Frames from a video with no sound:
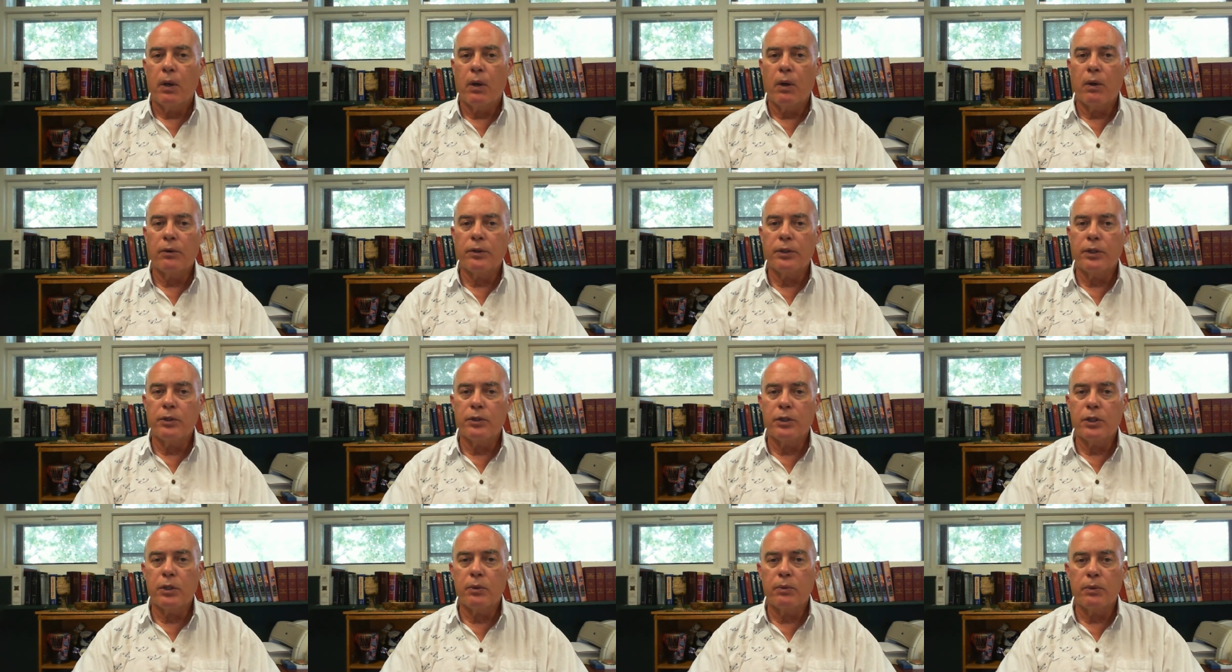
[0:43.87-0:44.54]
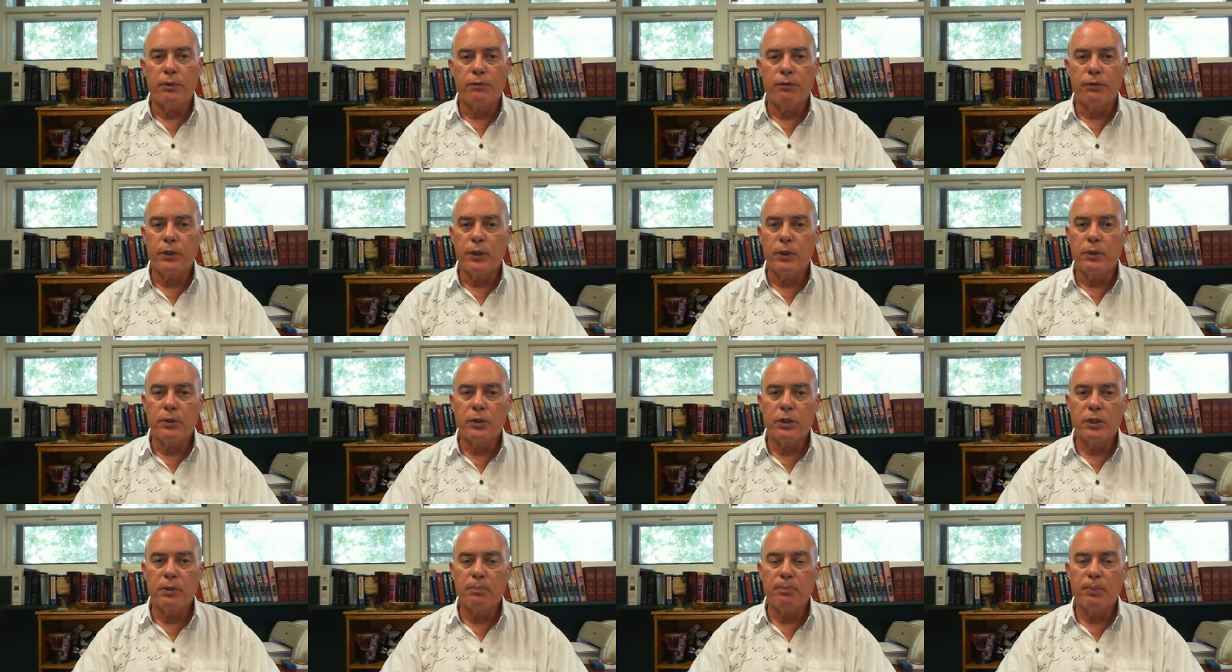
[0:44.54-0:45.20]
All those who
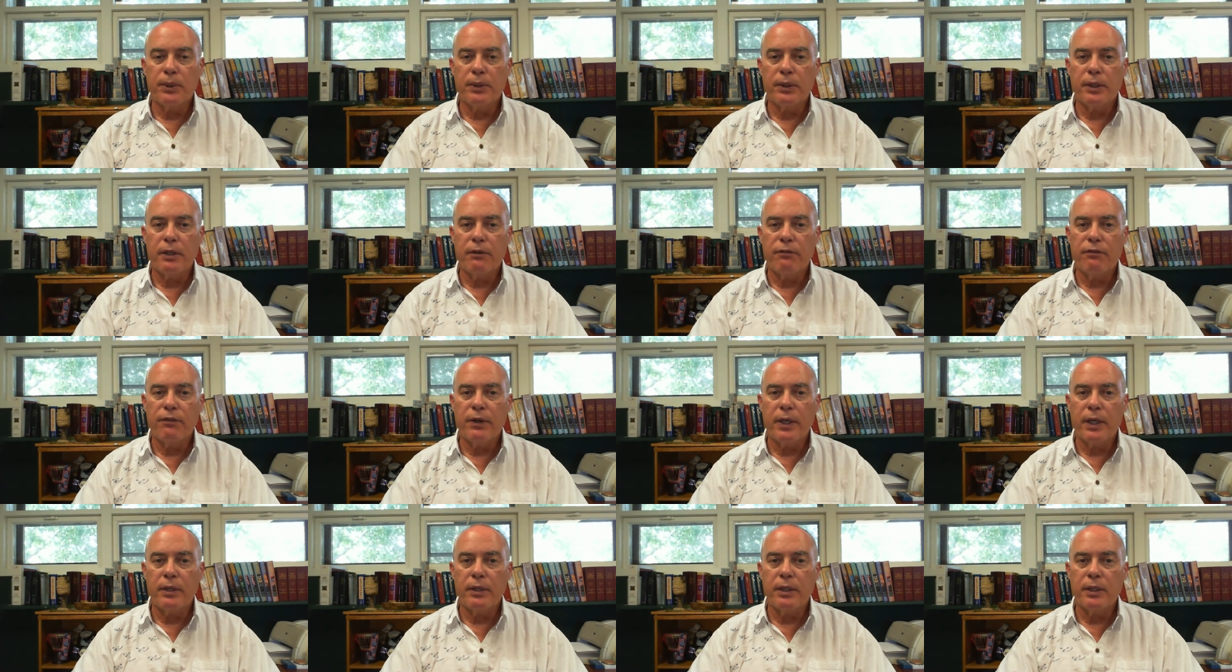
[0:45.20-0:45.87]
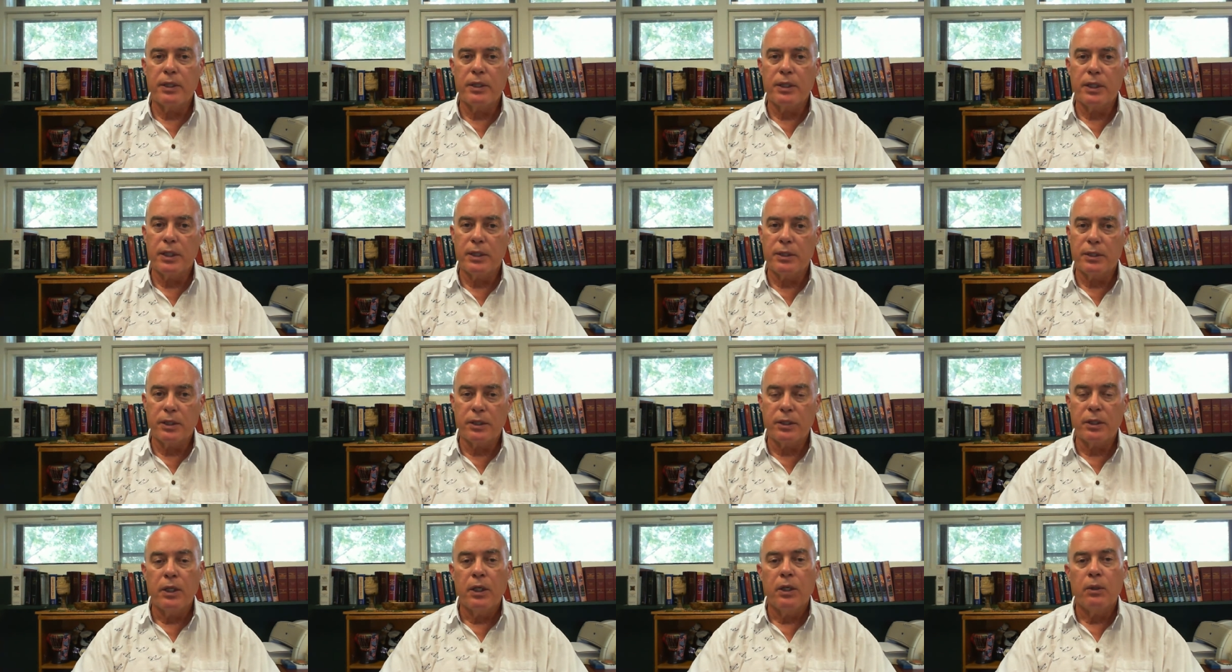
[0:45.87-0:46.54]
refuse to put their faith in
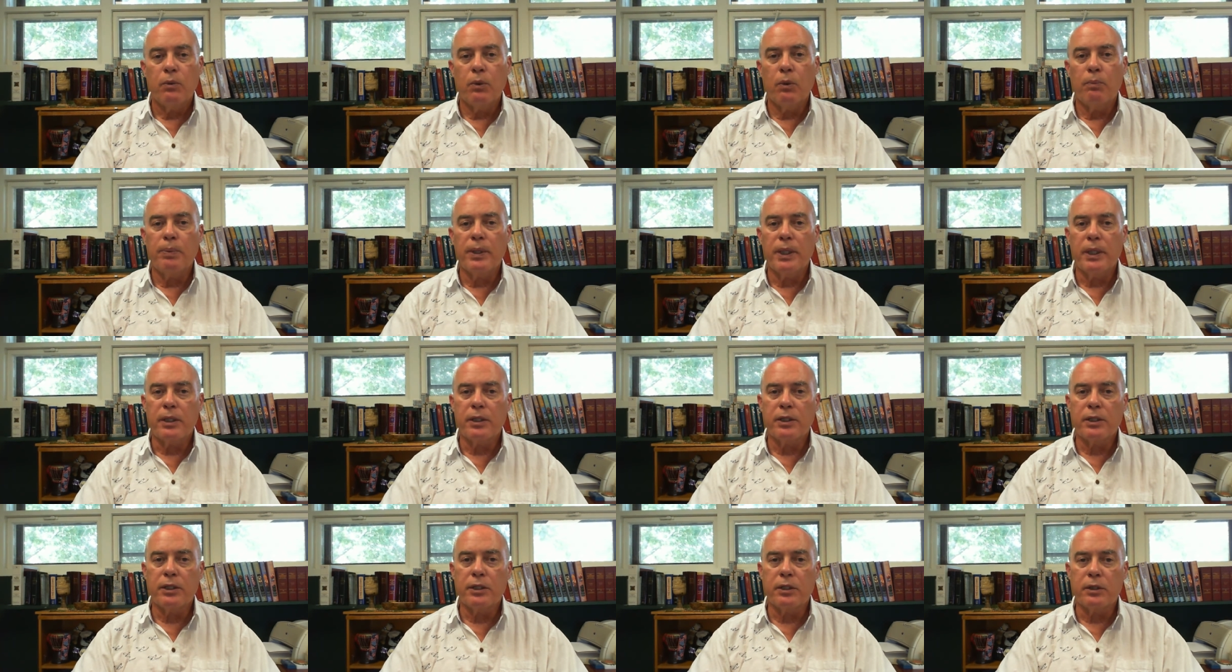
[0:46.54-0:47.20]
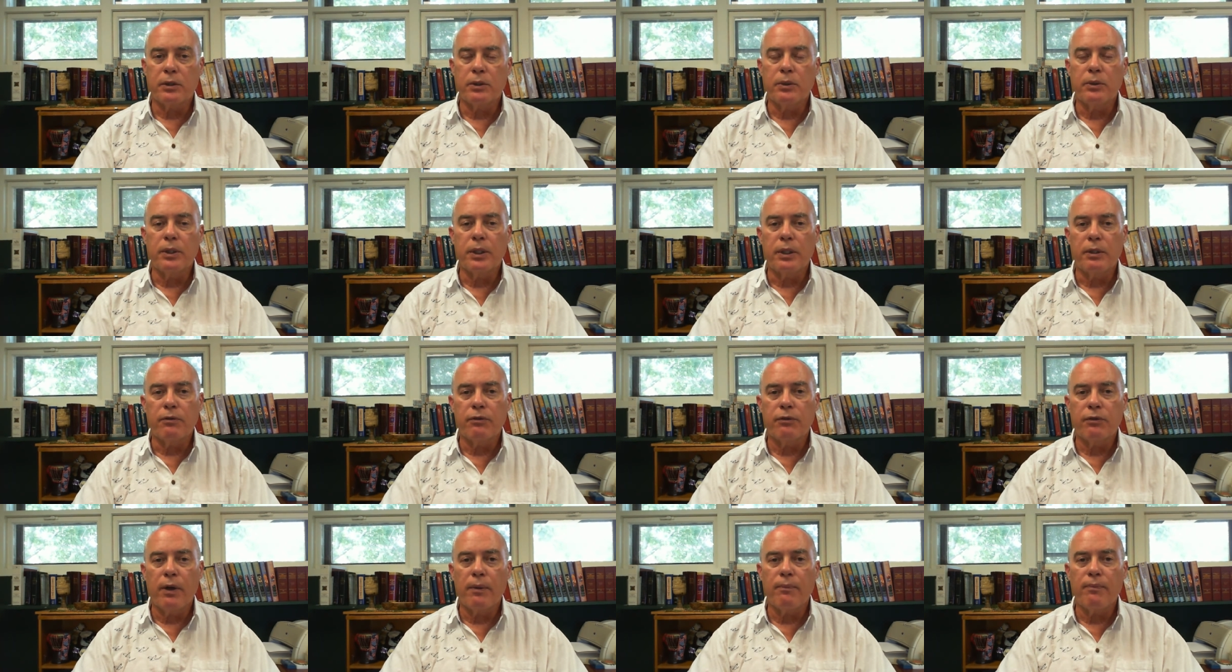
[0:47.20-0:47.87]
Jesus will be
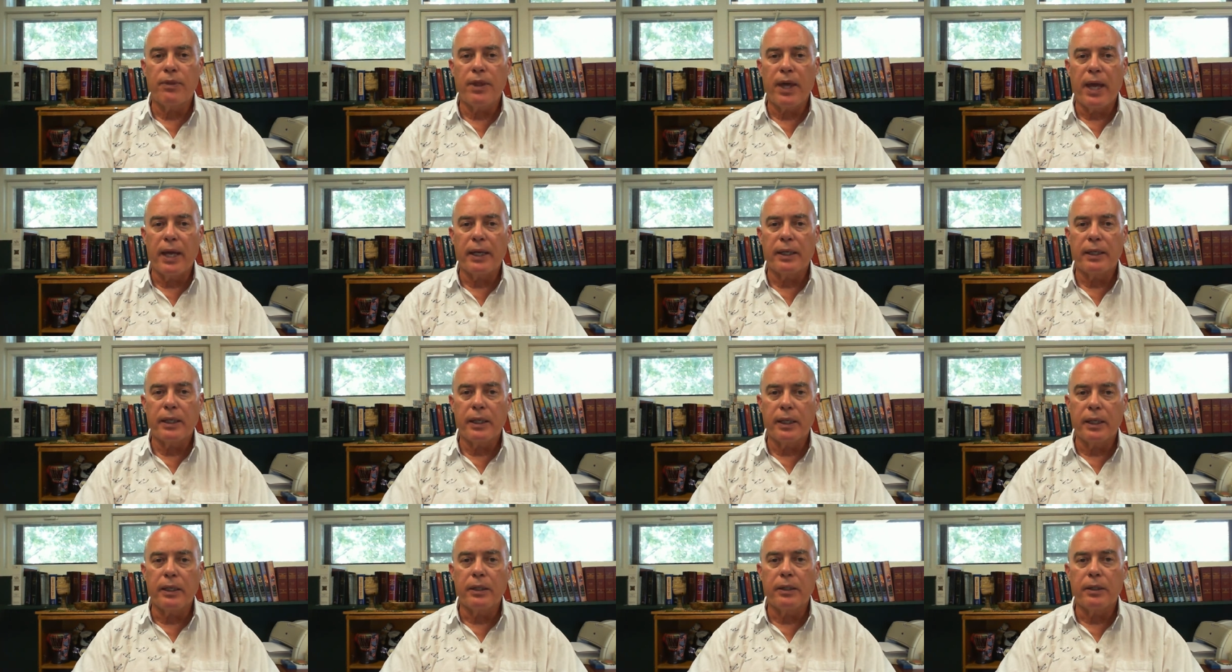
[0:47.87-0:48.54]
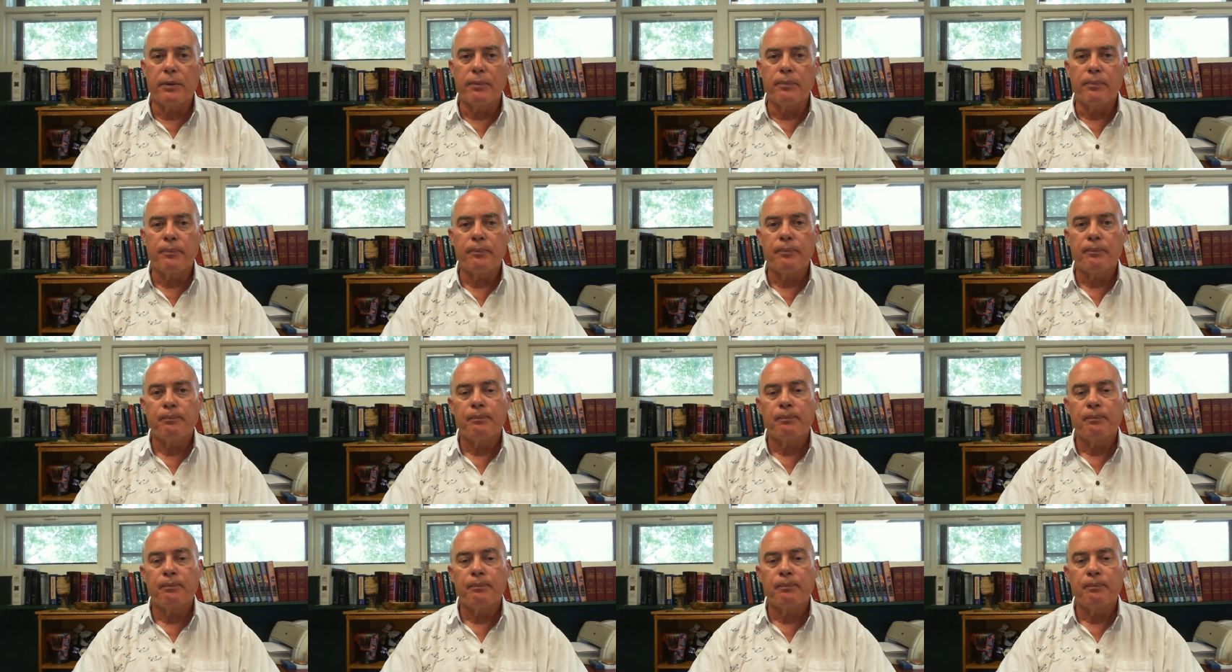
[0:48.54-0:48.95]
excluded from that kingdom.